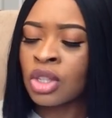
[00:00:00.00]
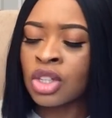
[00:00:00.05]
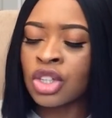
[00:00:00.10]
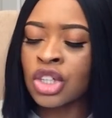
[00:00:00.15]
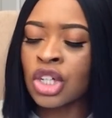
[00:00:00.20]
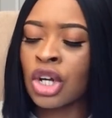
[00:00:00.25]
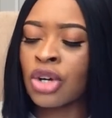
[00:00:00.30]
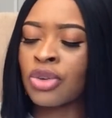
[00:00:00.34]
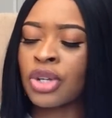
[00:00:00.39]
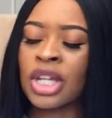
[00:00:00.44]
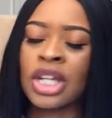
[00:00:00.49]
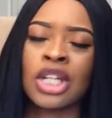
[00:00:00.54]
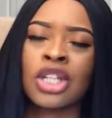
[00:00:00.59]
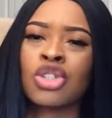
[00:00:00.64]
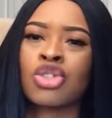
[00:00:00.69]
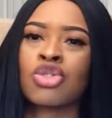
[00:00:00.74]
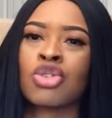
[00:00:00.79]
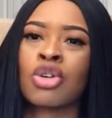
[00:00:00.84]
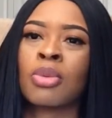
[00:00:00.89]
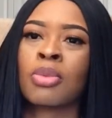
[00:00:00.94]
Don't get
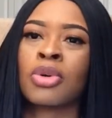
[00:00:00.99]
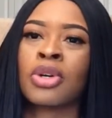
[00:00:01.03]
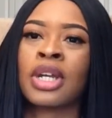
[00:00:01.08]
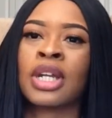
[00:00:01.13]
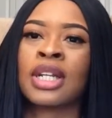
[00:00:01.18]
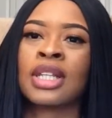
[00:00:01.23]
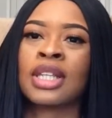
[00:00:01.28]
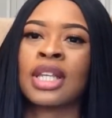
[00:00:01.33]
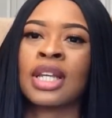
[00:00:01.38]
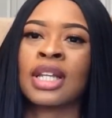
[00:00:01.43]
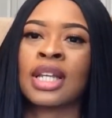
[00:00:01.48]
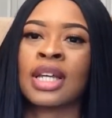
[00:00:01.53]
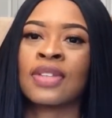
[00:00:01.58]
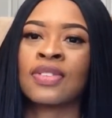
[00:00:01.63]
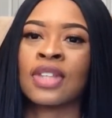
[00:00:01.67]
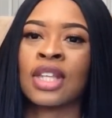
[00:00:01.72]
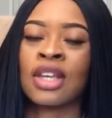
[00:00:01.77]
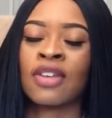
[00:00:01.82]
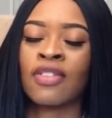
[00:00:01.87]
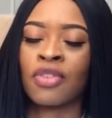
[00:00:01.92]
in trouble or anything
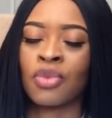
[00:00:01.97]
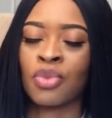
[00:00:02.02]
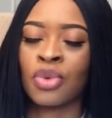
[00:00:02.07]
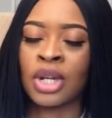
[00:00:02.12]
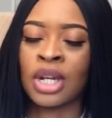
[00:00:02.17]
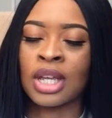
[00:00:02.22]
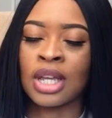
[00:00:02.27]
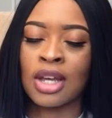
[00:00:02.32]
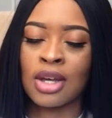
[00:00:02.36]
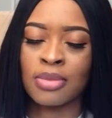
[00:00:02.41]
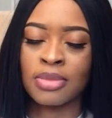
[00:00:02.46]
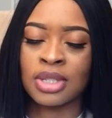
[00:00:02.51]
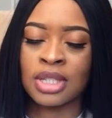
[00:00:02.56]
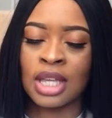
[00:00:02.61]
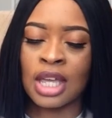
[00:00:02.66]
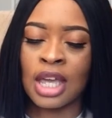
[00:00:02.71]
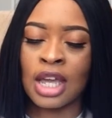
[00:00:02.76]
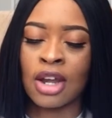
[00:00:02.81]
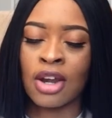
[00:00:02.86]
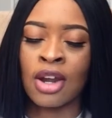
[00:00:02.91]
like that when it comes
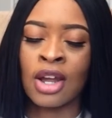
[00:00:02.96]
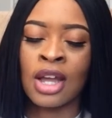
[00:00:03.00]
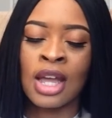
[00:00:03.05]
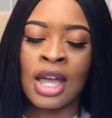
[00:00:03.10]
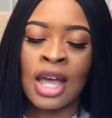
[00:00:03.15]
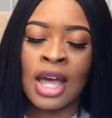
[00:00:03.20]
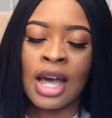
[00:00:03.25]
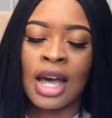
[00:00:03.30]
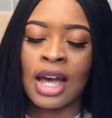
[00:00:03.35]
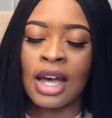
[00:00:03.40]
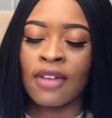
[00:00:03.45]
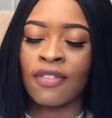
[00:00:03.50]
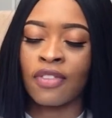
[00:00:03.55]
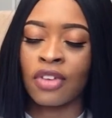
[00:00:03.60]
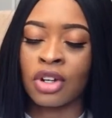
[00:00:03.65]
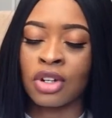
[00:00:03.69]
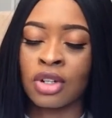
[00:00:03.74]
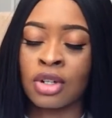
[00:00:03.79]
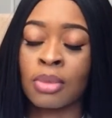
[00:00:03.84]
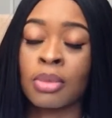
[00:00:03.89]
to hair.
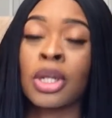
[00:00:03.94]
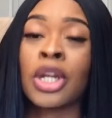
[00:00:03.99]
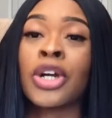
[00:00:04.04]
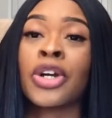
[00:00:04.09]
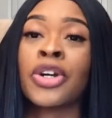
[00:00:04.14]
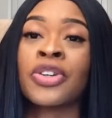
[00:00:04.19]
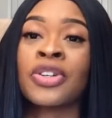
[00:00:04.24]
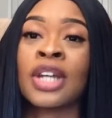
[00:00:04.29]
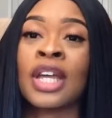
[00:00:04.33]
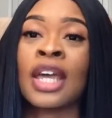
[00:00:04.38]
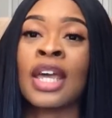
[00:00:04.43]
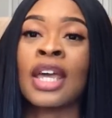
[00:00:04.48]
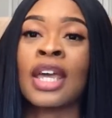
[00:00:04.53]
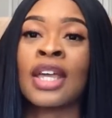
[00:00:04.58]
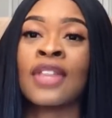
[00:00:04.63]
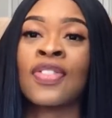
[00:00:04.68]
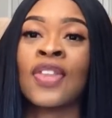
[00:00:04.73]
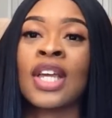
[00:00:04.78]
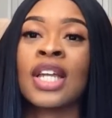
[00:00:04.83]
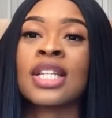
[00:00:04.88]
I've um, learned that,
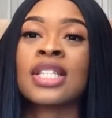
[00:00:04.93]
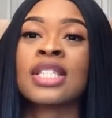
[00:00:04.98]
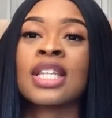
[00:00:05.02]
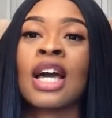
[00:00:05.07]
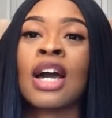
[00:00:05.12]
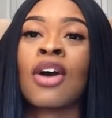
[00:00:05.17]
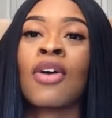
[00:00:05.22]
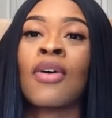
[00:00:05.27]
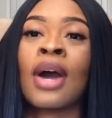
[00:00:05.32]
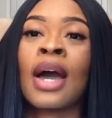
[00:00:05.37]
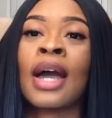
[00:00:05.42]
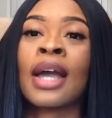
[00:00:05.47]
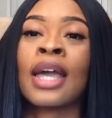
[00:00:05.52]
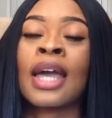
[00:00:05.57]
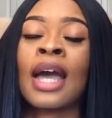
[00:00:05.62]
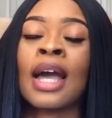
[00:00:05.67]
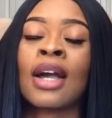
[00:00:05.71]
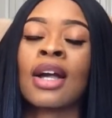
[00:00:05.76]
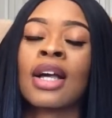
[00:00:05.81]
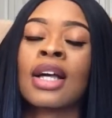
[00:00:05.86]
and that is how I
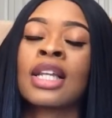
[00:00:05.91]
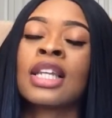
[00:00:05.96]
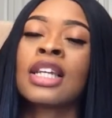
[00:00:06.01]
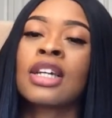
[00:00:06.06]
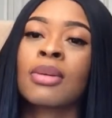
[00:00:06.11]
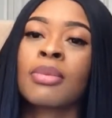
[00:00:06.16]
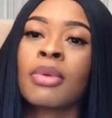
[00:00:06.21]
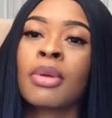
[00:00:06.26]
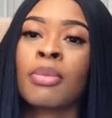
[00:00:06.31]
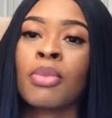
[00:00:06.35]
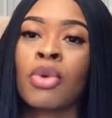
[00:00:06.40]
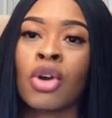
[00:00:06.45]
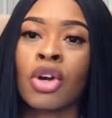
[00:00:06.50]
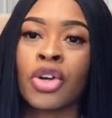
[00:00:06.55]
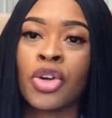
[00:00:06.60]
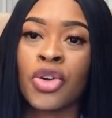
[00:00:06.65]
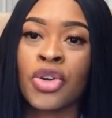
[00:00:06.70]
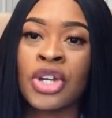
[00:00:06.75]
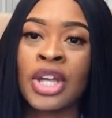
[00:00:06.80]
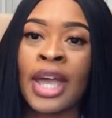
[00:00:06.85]
got a little bit more
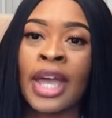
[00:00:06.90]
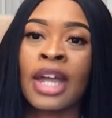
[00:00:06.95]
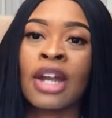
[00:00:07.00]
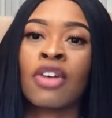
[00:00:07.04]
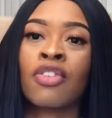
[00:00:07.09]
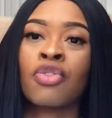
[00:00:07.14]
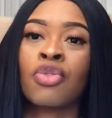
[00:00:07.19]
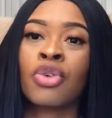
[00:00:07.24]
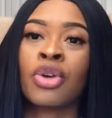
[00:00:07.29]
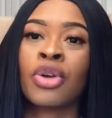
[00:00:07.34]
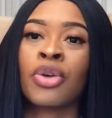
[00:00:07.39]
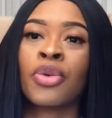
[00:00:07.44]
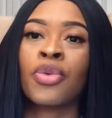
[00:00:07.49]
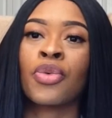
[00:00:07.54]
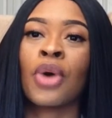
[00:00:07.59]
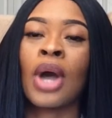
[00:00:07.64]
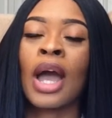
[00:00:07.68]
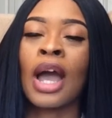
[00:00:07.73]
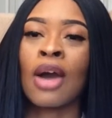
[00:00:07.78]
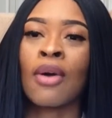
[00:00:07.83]
creative with
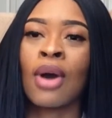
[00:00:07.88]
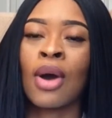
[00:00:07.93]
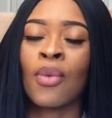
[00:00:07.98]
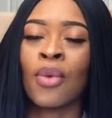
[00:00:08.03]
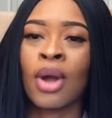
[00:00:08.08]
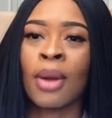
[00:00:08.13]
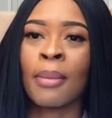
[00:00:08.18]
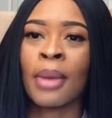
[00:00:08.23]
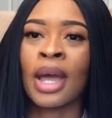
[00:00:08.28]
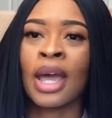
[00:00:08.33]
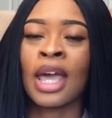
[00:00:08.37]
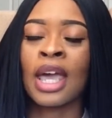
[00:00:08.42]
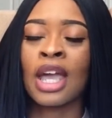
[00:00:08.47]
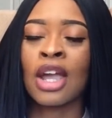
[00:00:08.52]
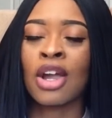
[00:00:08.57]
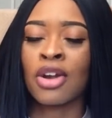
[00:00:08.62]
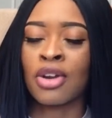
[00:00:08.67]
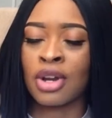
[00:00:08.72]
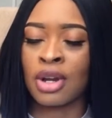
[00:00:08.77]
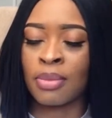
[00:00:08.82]
how I wear my
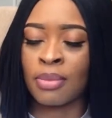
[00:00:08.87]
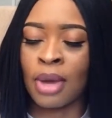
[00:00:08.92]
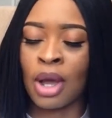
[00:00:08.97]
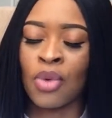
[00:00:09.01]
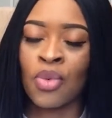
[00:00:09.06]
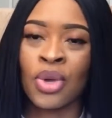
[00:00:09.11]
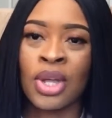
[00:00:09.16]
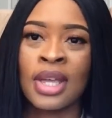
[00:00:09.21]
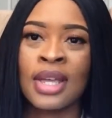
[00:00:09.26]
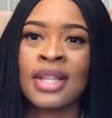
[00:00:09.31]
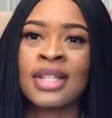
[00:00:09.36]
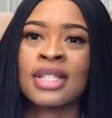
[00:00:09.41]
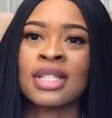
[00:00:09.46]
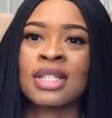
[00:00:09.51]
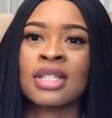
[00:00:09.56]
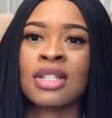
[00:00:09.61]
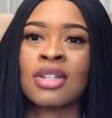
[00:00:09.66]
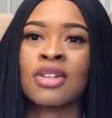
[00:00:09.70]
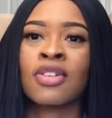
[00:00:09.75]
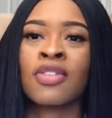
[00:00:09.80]
hair and my wigs
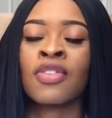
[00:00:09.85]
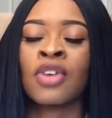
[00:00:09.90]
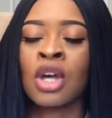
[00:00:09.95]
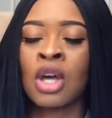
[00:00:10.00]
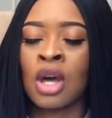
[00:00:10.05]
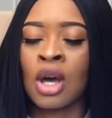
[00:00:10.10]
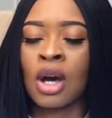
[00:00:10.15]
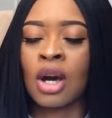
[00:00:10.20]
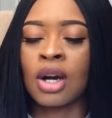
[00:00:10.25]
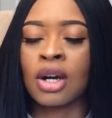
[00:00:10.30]
and stuff.